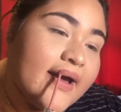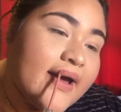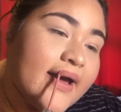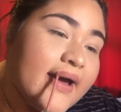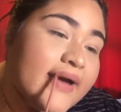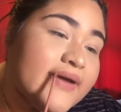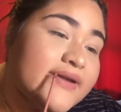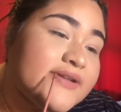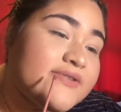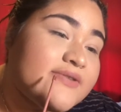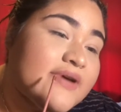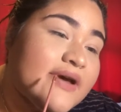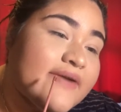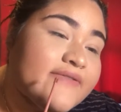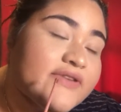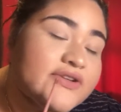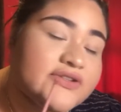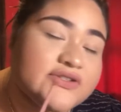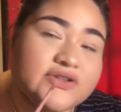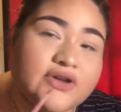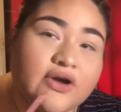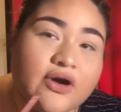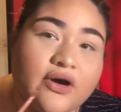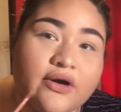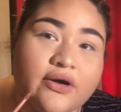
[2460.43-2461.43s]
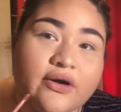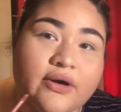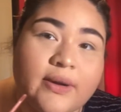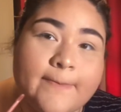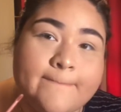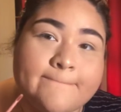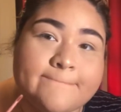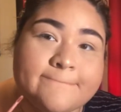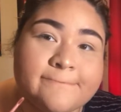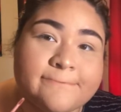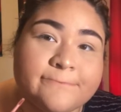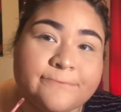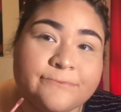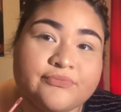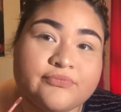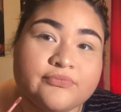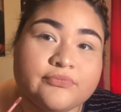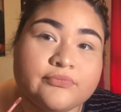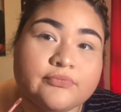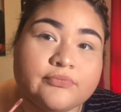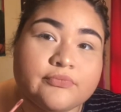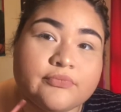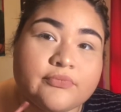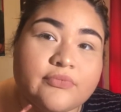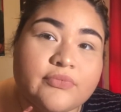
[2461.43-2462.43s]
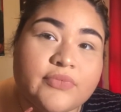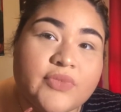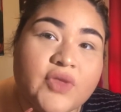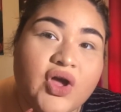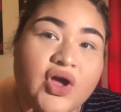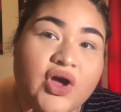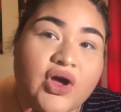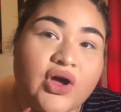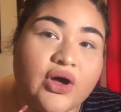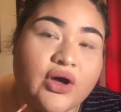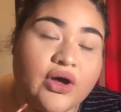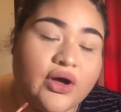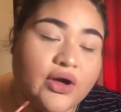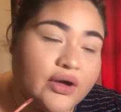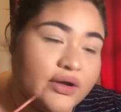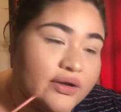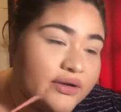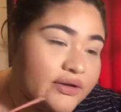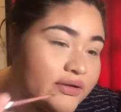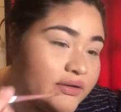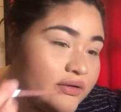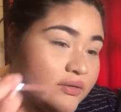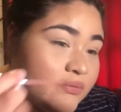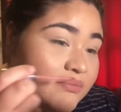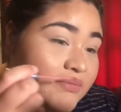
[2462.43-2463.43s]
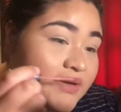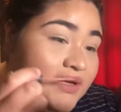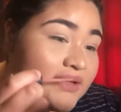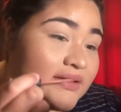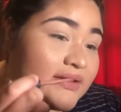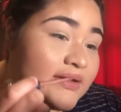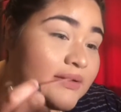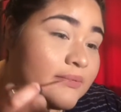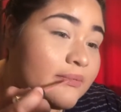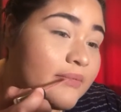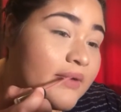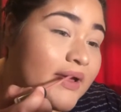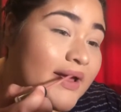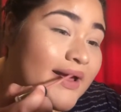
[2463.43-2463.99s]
I do have a scar on my lip.